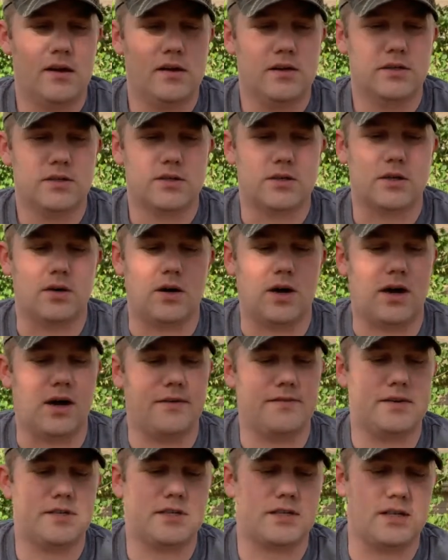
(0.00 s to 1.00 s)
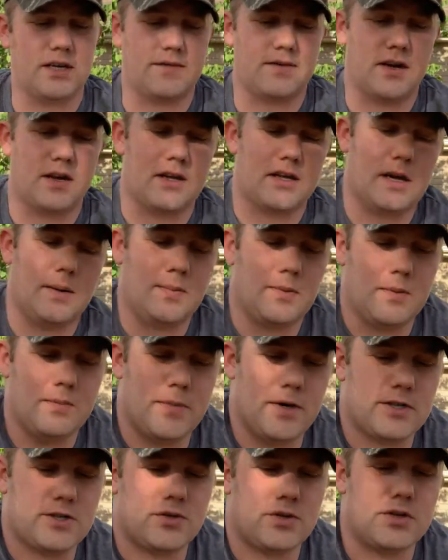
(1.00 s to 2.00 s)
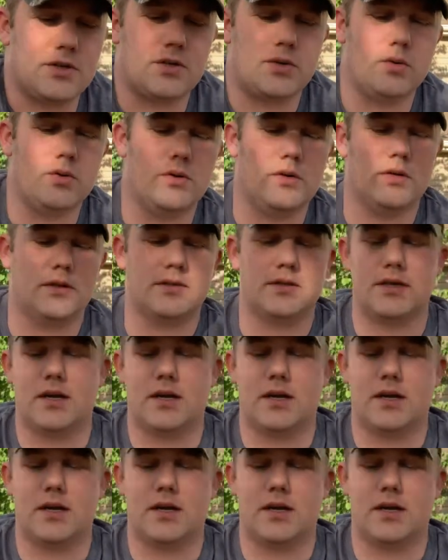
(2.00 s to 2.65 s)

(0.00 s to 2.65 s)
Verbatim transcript: So obviously I've got a couple of measuring tools.